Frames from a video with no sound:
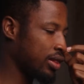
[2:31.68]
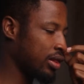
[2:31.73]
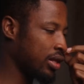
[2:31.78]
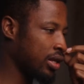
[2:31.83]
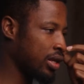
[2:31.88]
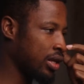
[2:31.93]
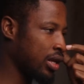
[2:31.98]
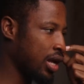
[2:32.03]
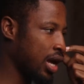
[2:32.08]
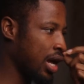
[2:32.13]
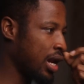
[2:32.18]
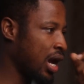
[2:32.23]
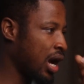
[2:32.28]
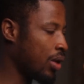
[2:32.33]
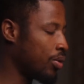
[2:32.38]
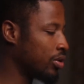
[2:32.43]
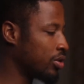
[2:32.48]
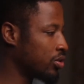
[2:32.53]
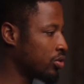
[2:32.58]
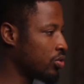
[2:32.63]
thing that I
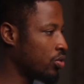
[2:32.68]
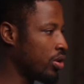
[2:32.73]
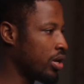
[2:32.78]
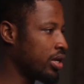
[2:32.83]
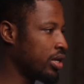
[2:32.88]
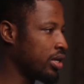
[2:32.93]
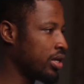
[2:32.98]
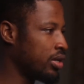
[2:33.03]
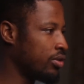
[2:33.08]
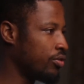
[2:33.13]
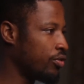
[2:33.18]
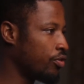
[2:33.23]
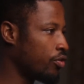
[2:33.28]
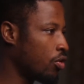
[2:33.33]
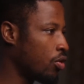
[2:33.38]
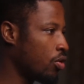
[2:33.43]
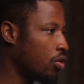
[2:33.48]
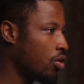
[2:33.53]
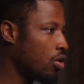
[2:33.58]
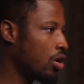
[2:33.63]
was going in
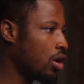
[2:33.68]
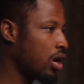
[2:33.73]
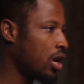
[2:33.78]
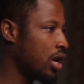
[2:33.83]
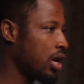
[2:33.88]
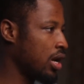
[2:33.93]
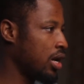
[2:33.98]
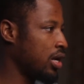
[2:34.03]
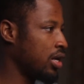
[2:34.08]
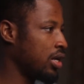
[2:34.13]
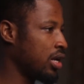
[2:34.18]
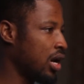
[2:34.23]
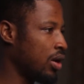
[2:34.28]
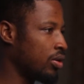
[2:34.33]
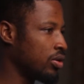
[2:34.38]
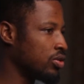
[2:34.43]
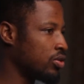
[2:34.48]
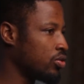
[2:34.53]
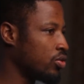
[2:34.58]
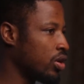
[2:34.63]
for, and I
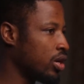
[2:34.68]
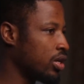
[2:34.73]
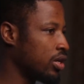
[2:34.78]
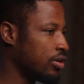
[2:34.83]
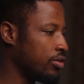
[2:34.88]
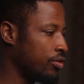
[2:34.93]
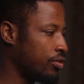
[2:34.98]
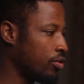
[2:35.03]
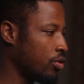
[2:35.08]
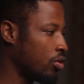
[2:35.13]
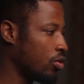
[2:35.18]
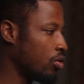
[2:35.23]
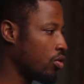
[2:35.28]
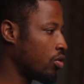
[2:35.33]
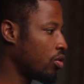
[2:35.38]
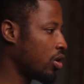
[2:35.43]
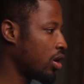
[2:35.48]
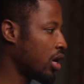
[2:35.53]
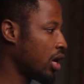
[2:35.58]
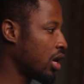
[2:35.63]
was going in for
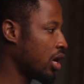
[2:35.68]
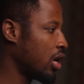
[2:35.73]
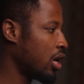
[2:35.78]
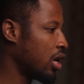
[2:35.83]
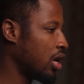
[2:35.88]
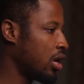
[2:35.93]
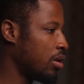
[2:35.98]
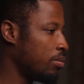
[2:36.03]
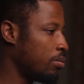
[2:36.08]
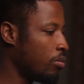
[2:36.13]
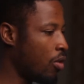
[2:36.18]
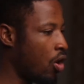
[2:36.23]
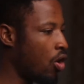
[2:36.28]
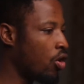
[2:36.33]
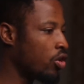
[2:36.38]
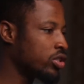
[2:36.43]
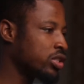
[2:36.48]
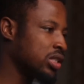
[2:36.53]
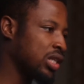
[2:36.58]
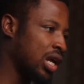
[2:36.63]
a
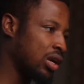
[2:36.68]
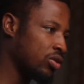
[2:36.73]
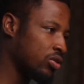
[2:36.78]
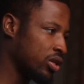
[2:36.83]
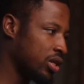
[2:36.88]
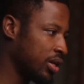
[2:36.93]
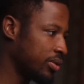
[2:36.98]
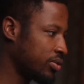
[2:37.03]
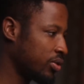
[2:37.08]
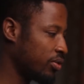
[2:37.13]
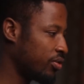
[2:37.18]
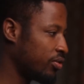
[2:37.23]
more shallow depth of